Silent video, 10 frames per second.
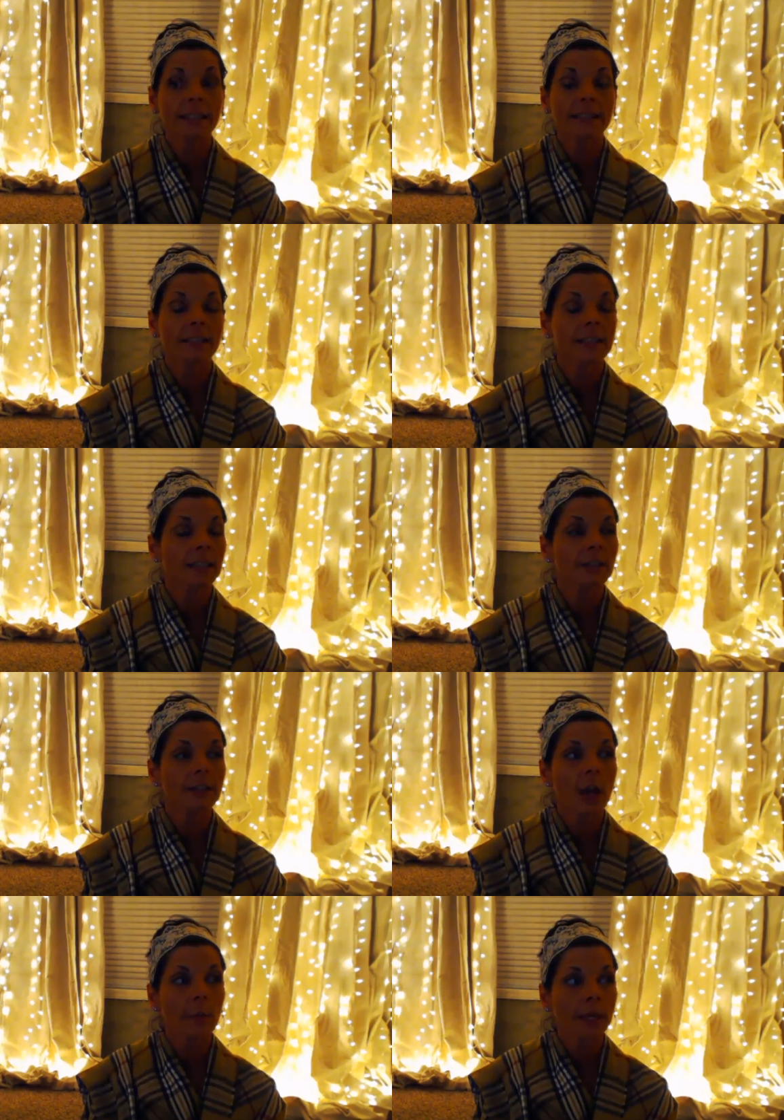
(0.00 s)
it's gonna either
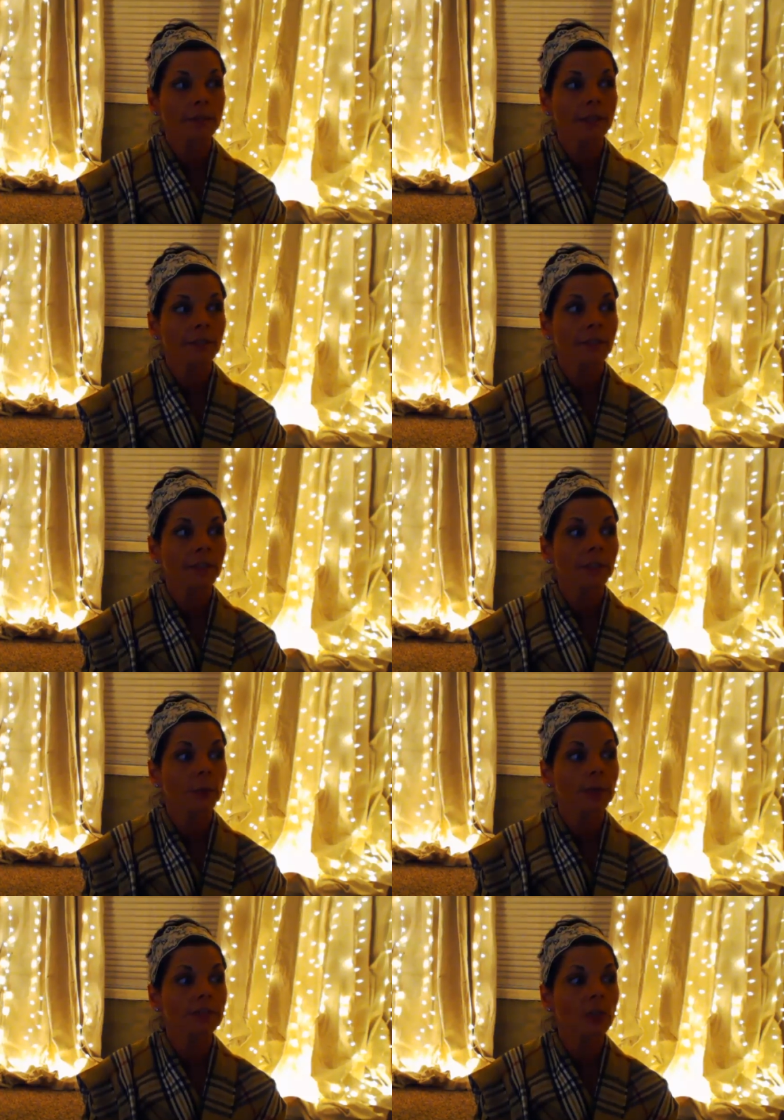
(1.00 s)
come out of left field
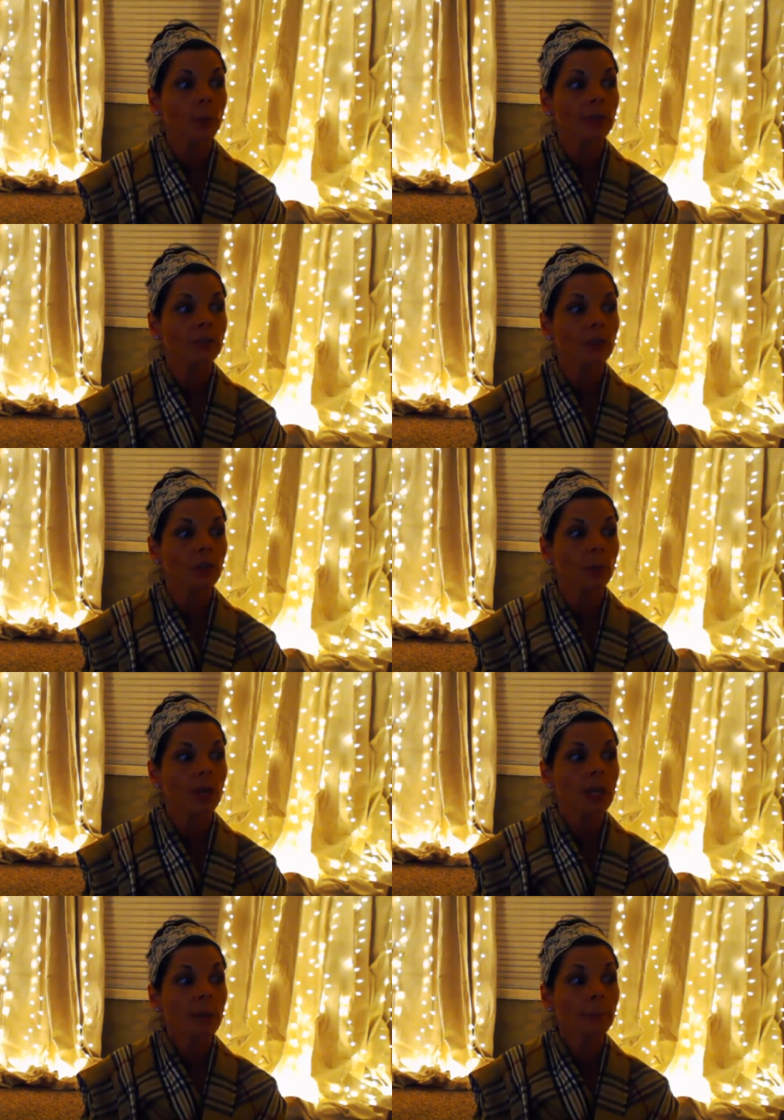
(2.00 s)
or it's going to
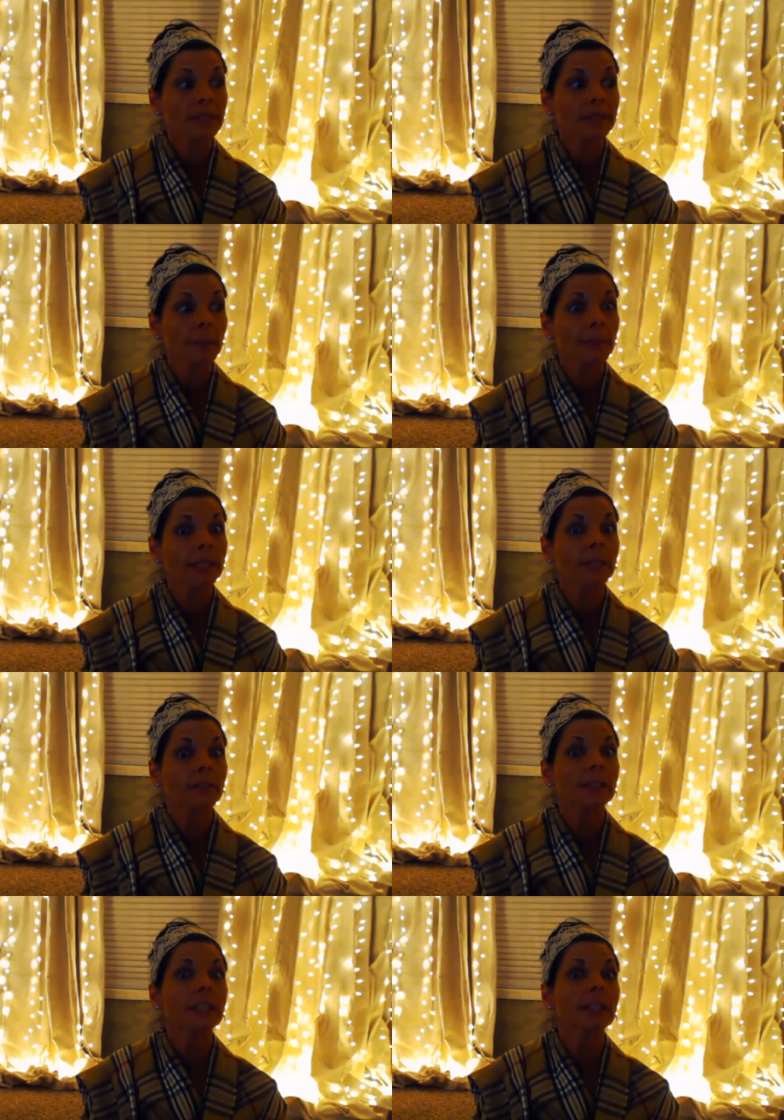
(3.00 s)
be something that
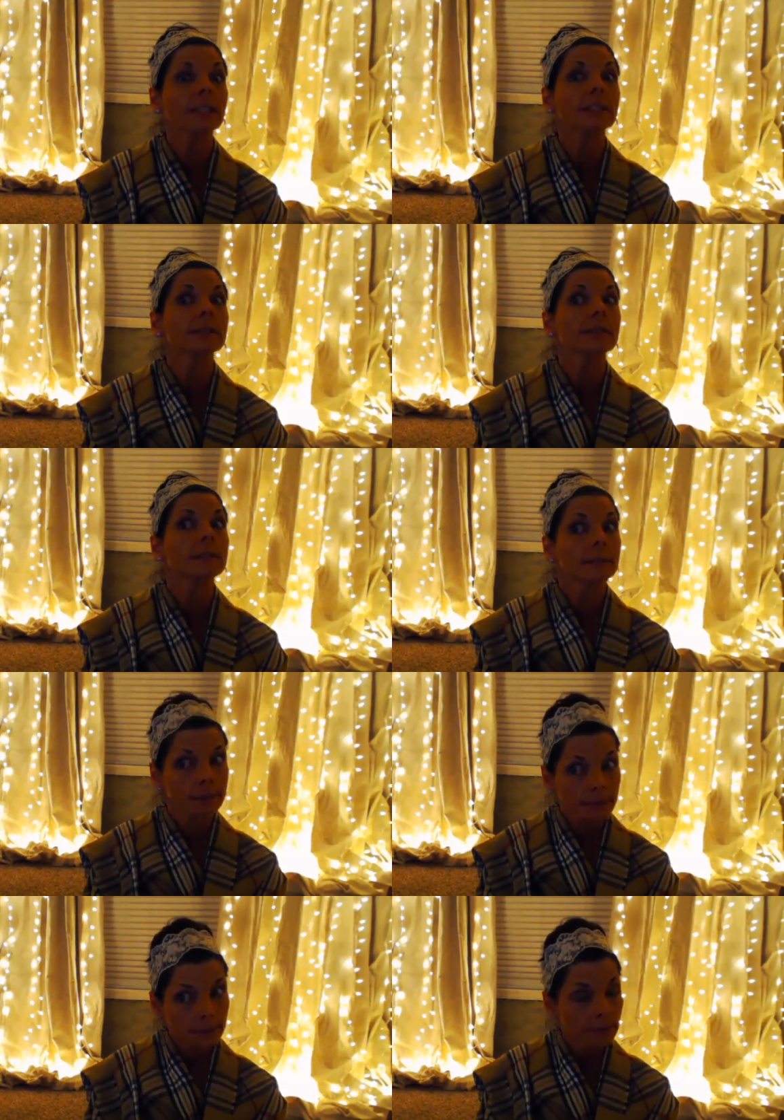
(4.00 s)
really
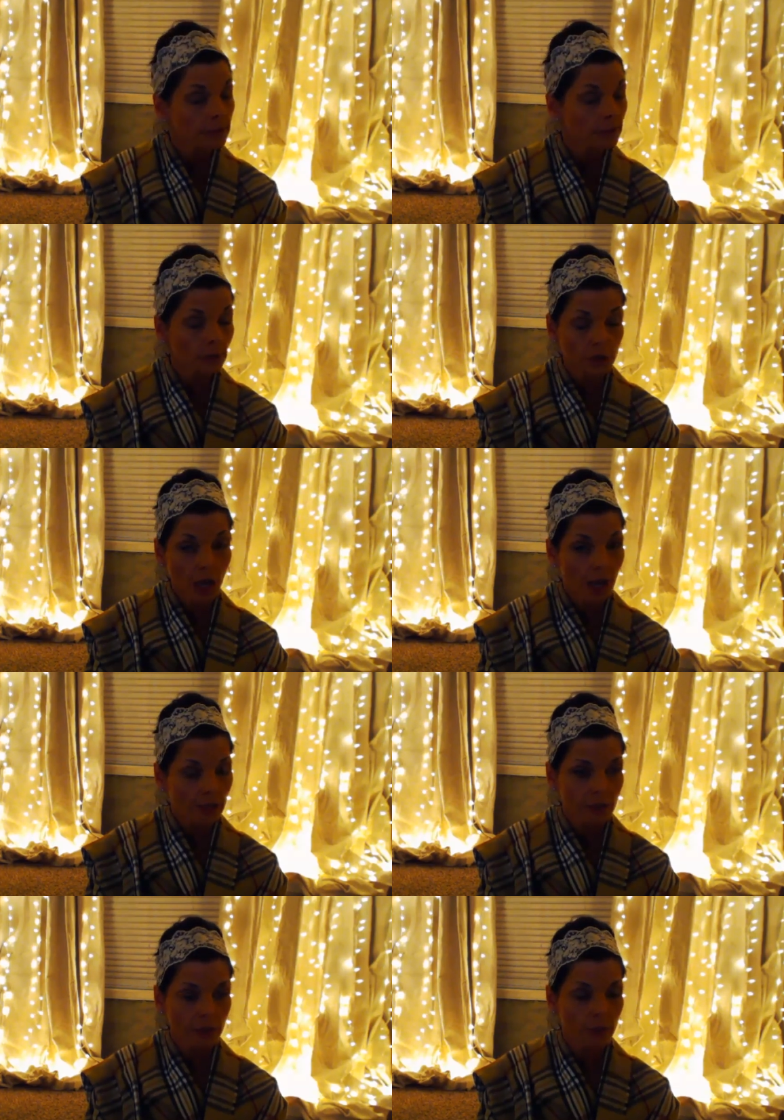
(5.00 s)

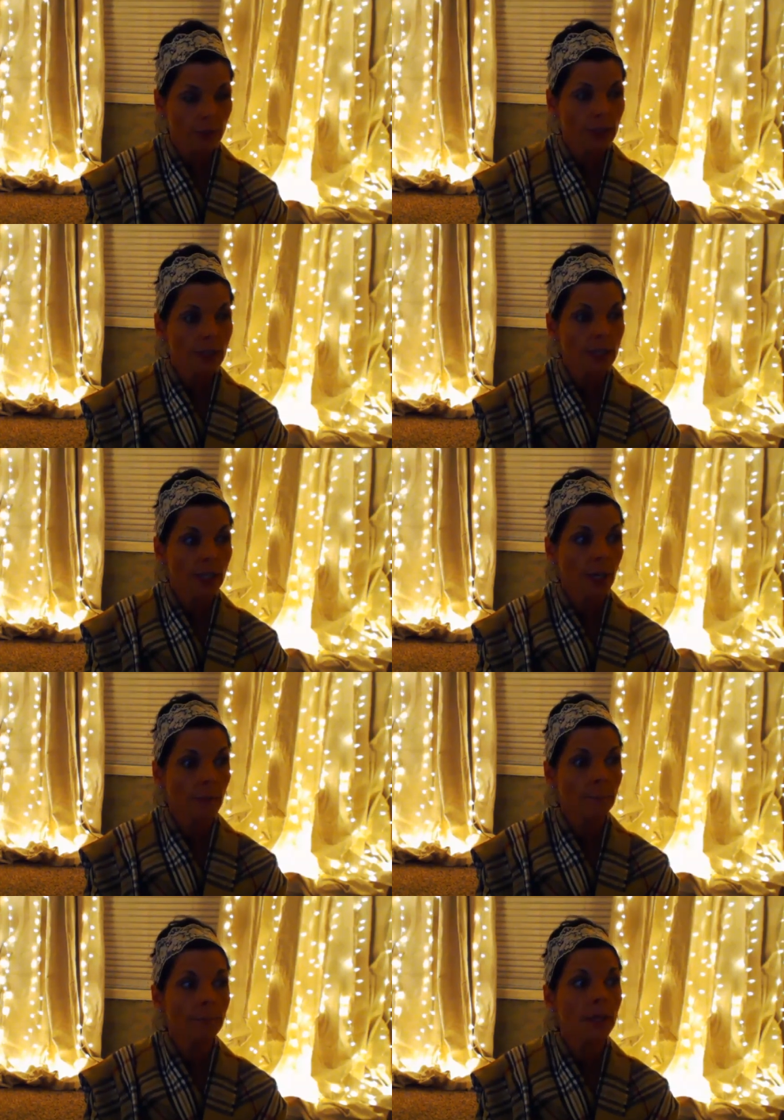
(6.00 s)
shocks you.
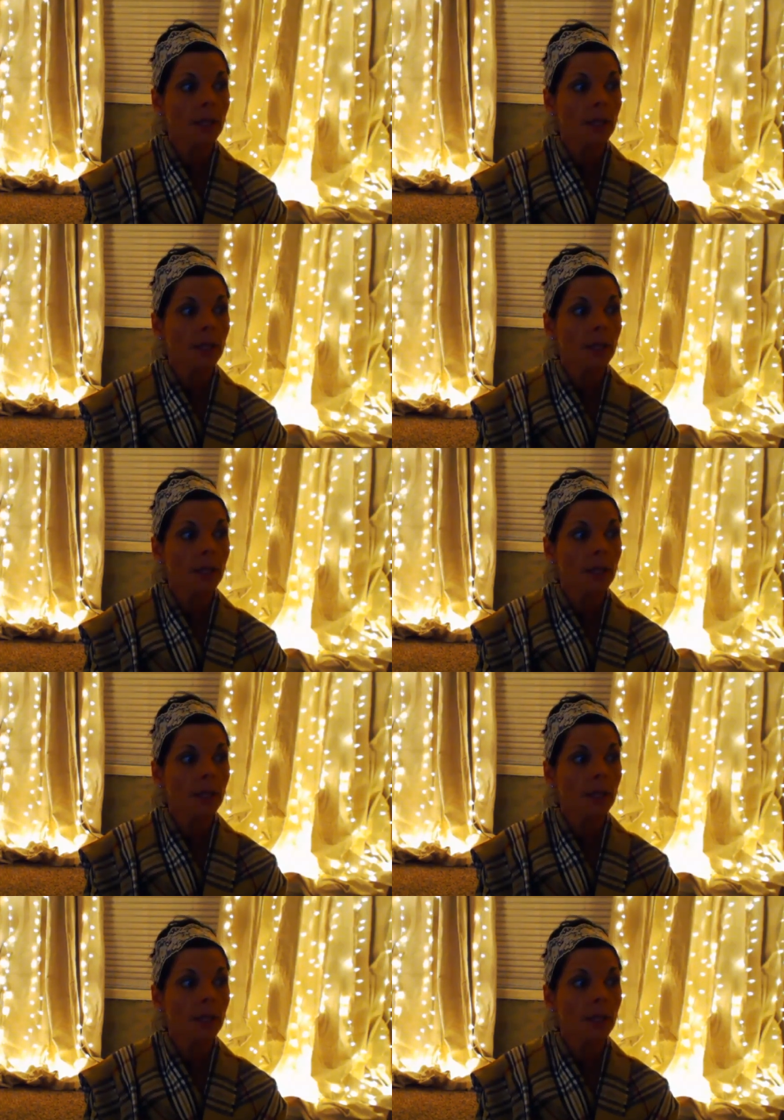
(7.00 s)
Um,